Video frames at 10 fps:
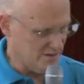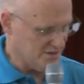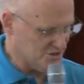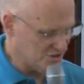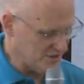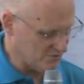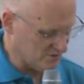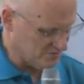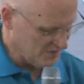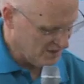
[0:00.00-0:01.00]
in
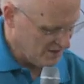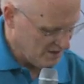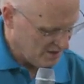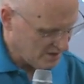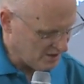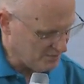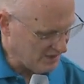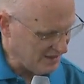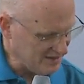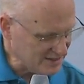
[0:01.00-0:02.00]
general.
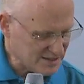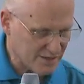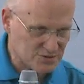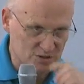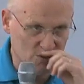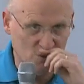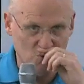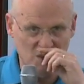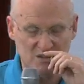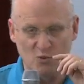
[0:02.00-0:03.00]
And these have to do
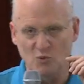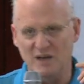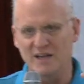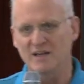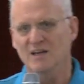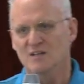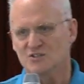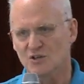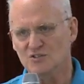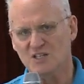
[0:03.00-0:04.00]
with the way
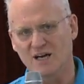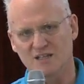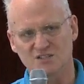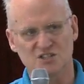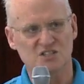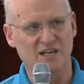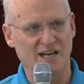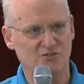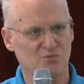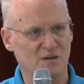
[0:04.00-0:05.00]
sociologists and
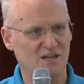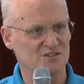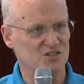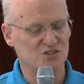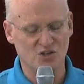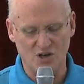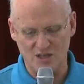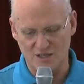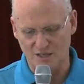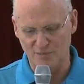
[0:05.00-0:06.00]
anthropologists
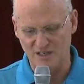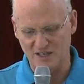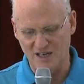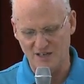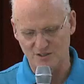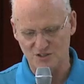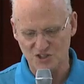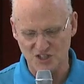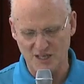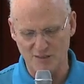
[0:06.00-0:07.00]
talk about
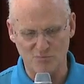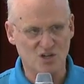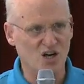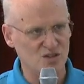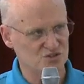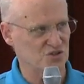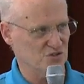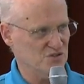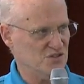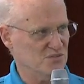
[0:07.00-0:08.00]
honor-shame
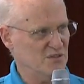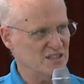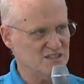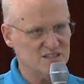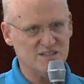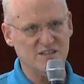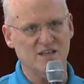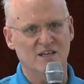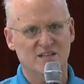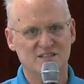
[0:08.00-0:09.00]
cultures, because this
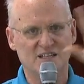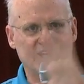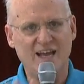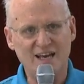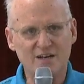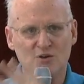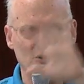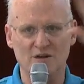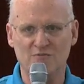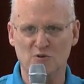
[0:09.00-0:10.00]
is a
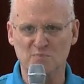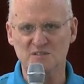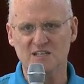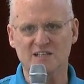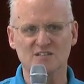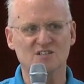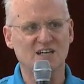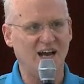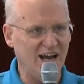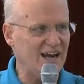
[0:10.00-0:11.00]
category for a particular
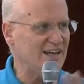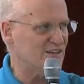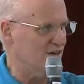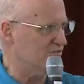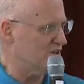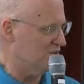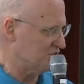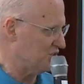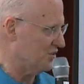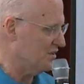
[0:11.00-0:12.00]
kind of
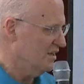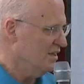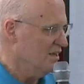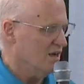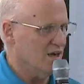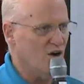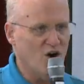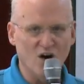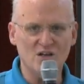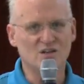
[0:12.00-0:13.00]
culture.
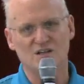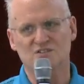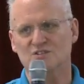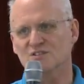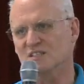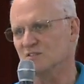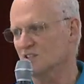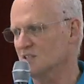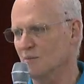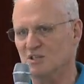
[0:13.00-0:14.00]
All cultures,
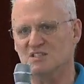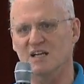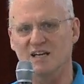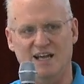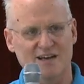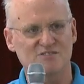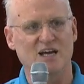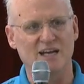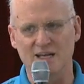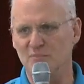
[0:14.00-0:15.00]
to some extent, have
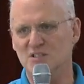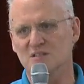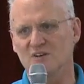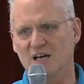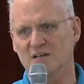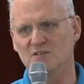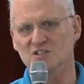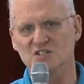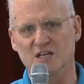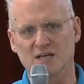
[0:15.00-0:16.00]
dynamics of honor
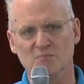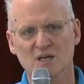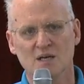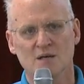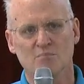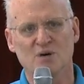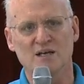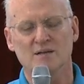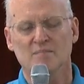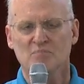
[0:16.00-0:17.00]
and shame,
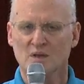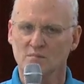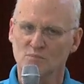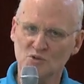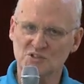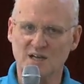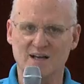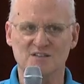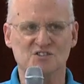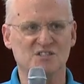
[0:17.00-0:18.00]
but most
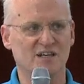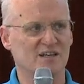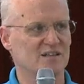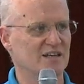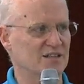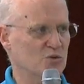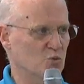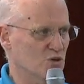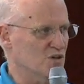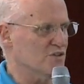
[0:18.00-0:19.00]
scholars think that the
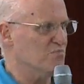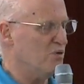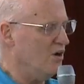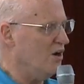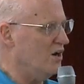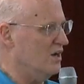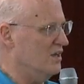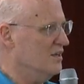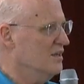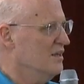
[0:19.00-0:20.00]
world of
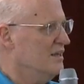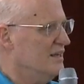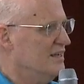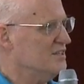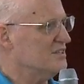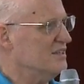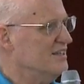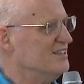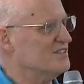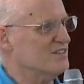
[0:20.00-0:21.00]
Paul
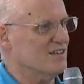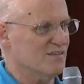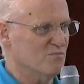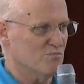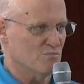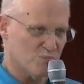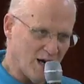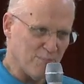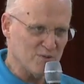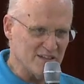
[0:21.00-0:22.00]
is
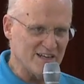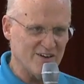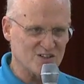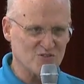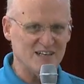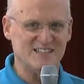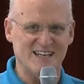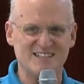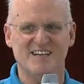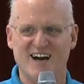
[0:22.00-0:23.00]
properly characterized
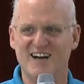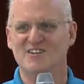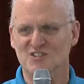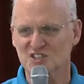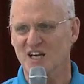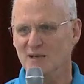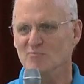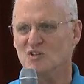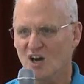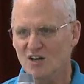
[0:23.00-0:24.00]
as an
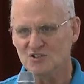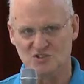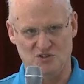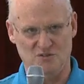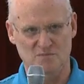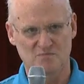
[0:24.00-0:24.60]
honor-shame culture.